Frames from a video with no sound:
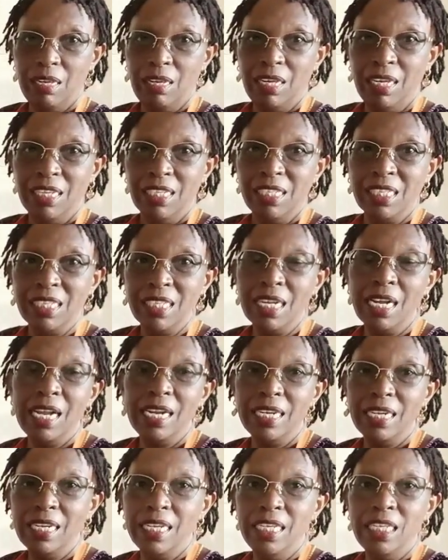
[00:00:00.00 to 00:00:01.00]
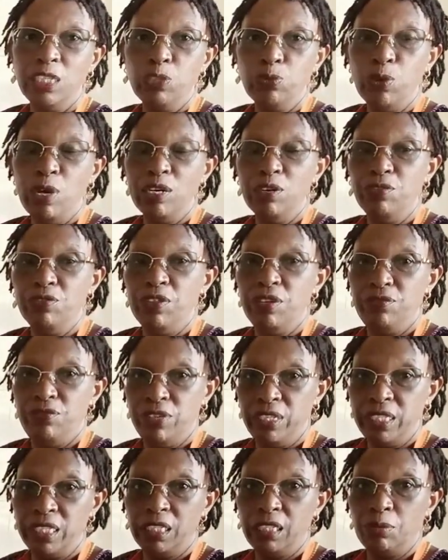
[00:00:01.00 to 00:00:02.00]
Celery is one of the
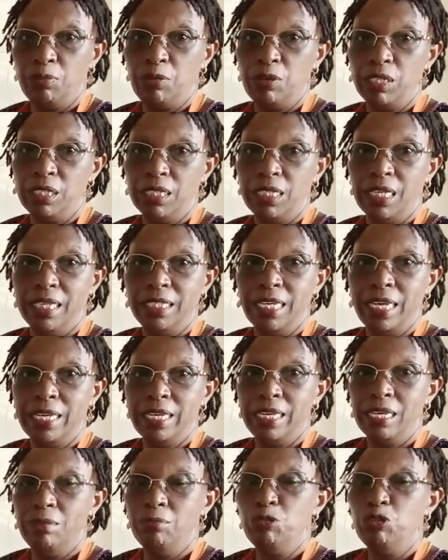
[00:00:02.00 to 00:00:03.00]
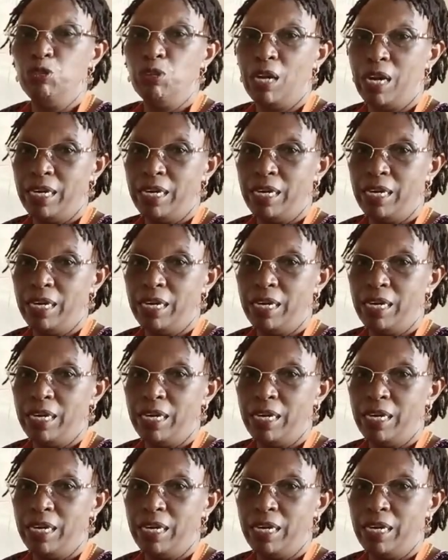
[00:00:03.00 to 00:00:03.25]
vegetables that I came to learn